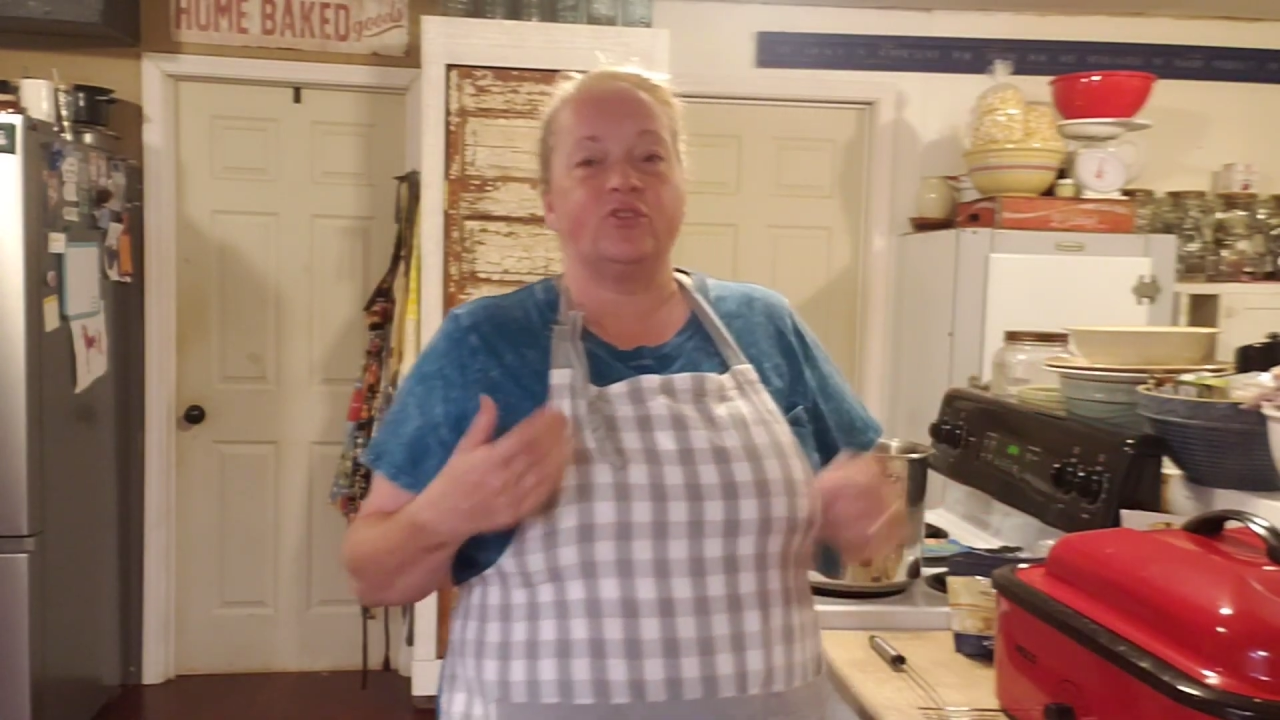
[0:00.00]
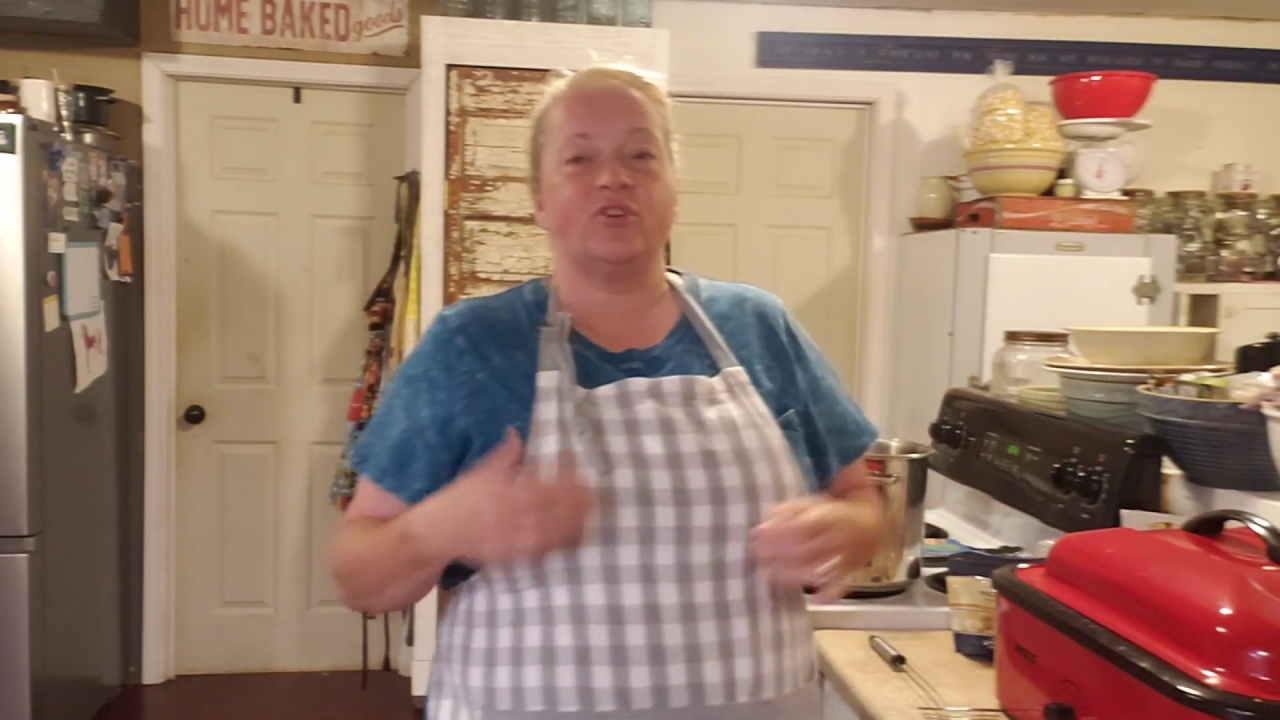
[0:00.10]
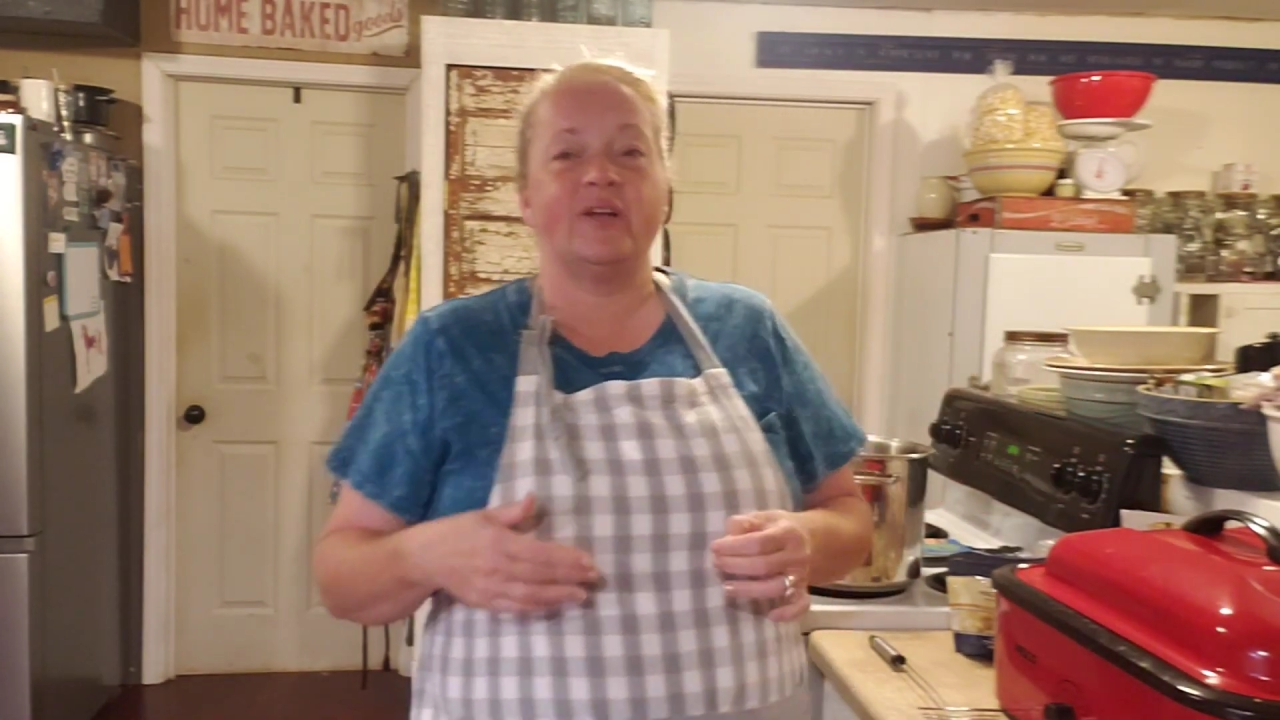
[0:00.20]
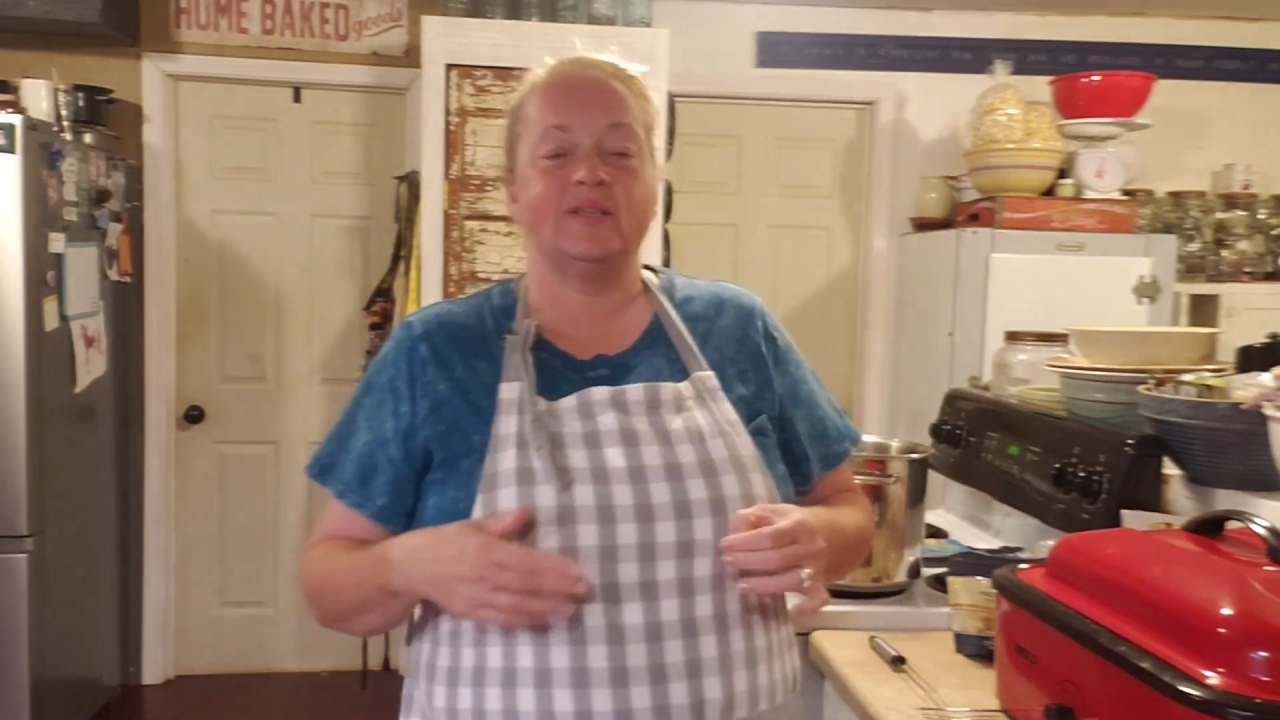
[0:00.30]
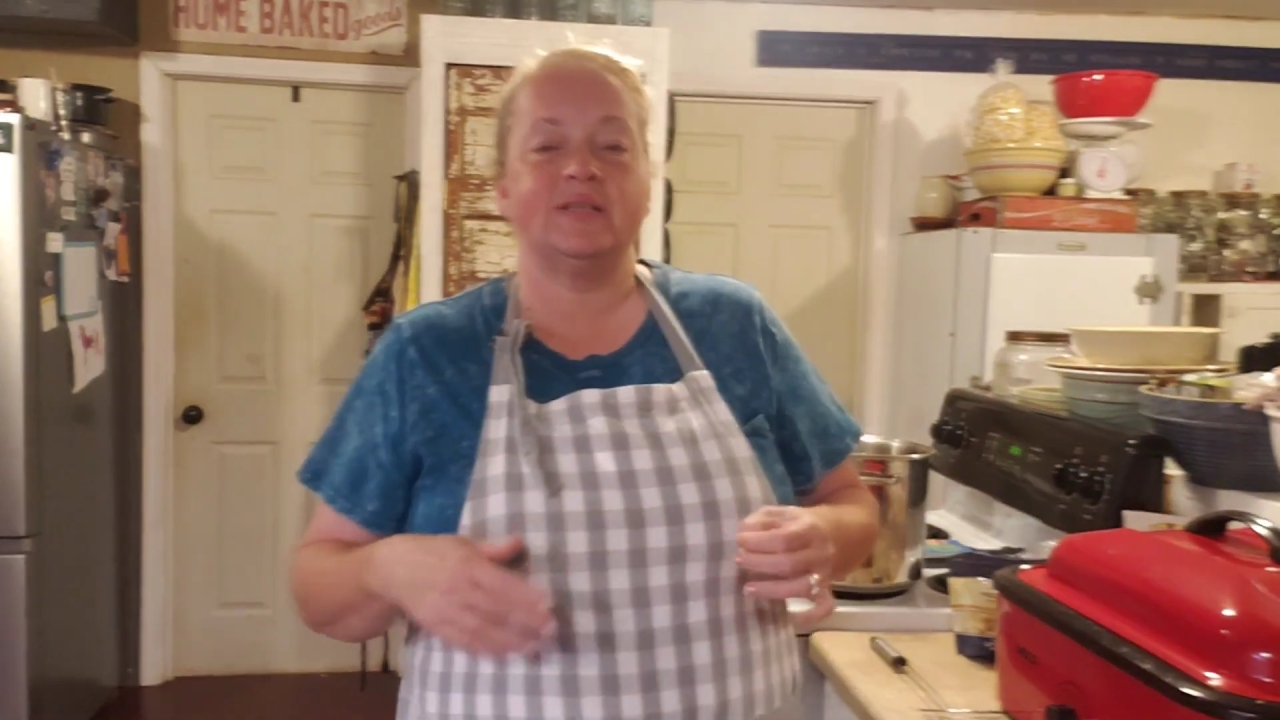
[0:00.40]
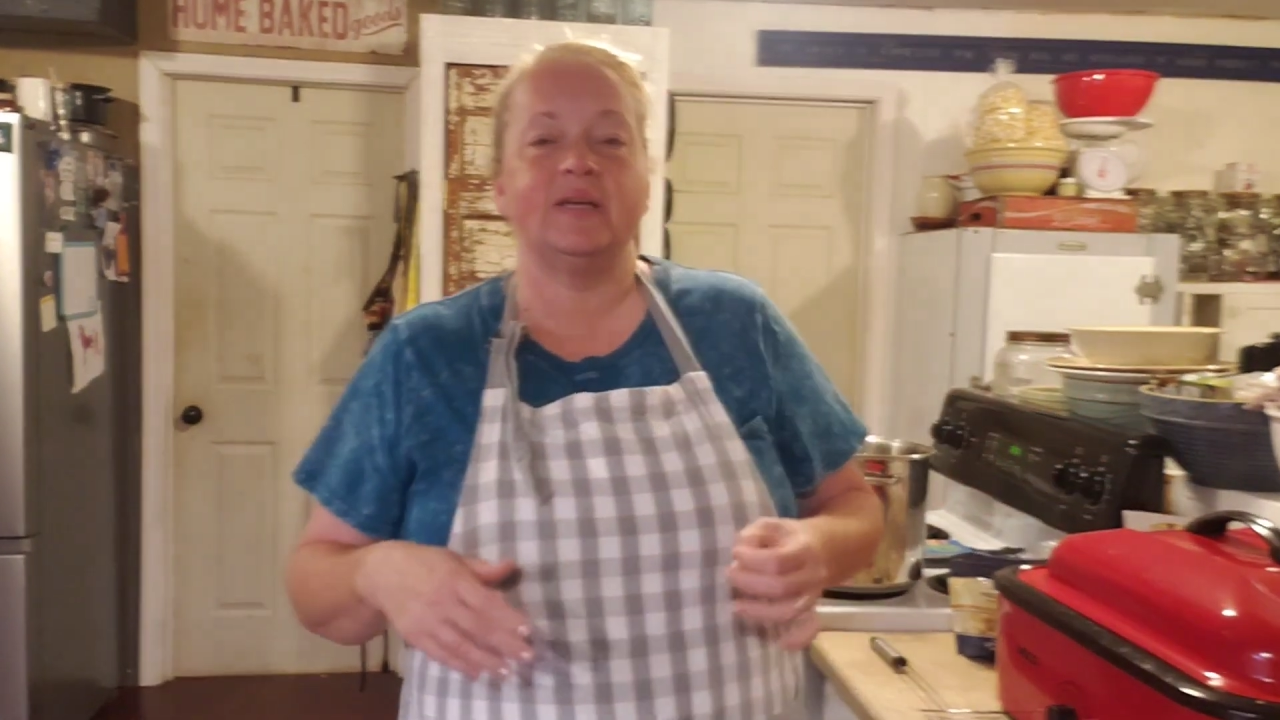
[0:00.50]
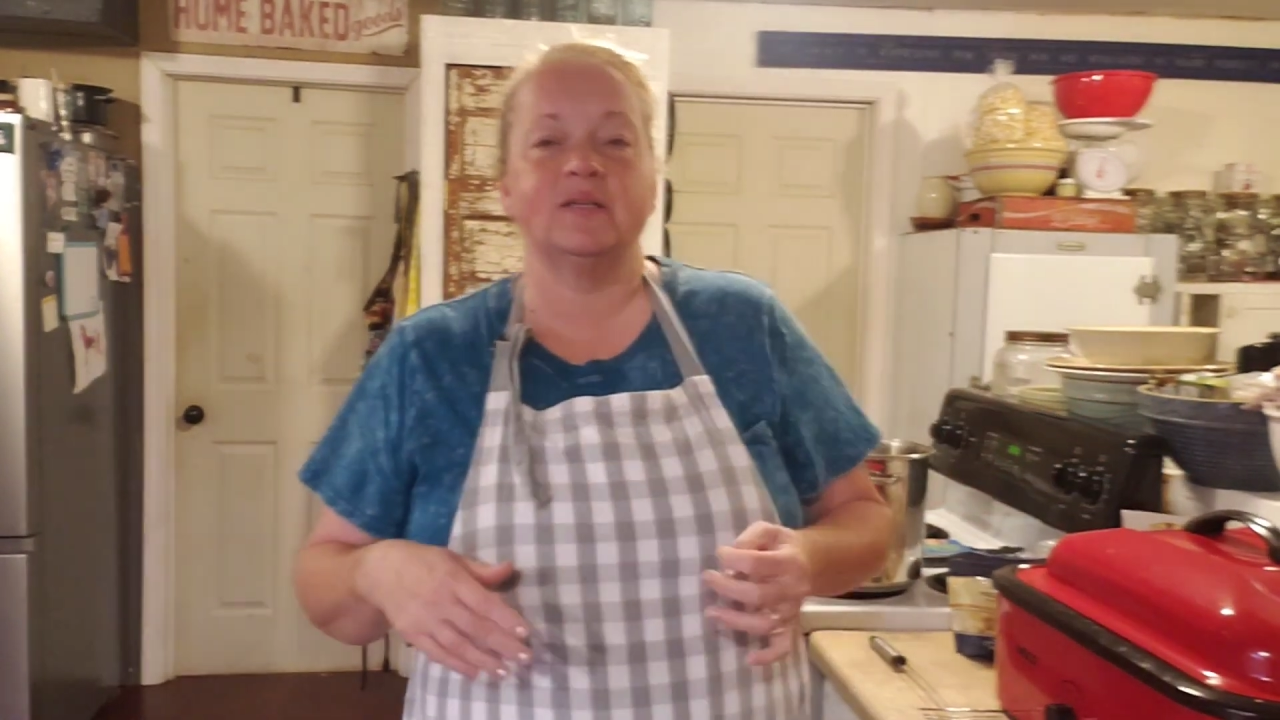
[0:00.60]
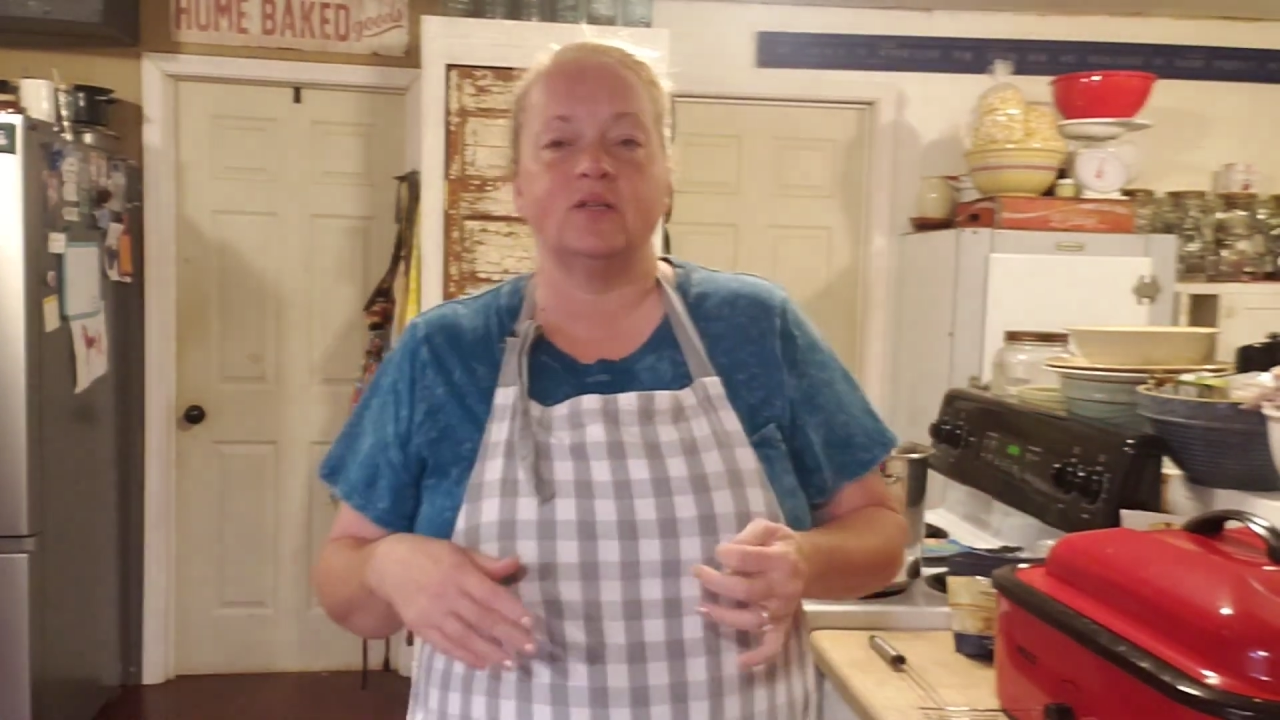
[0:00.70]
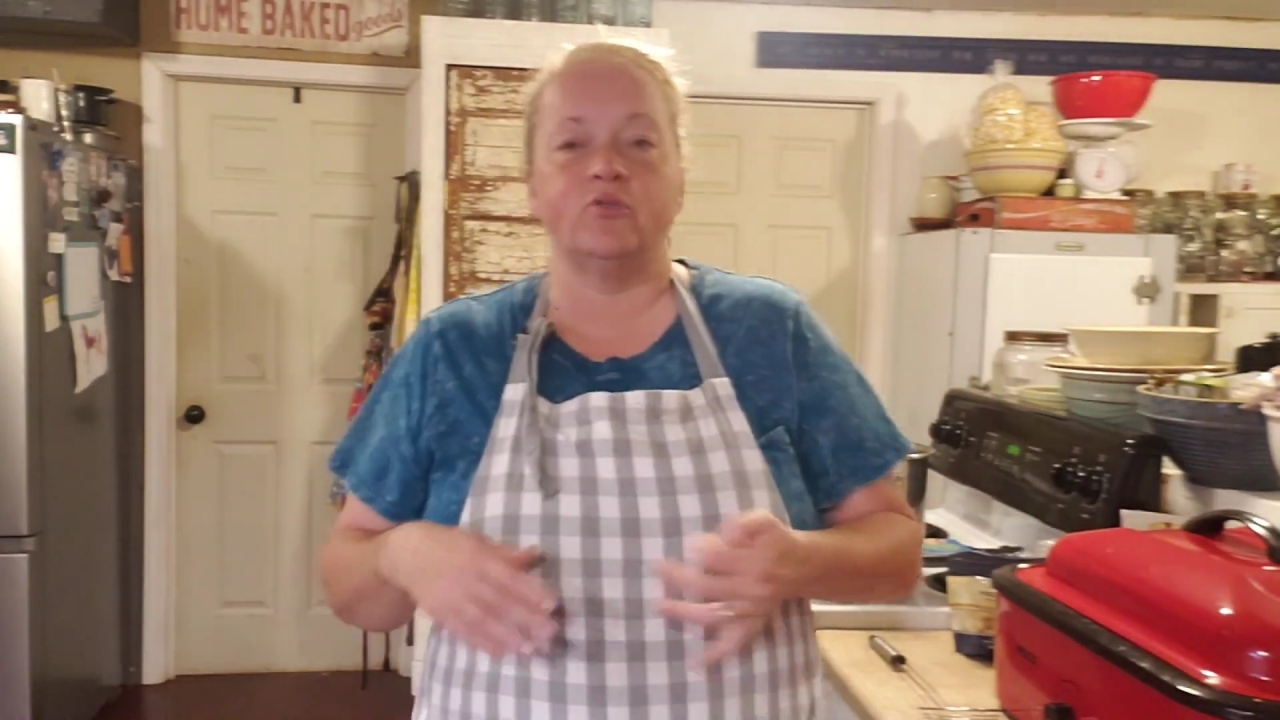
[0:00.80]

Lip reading: try to stay as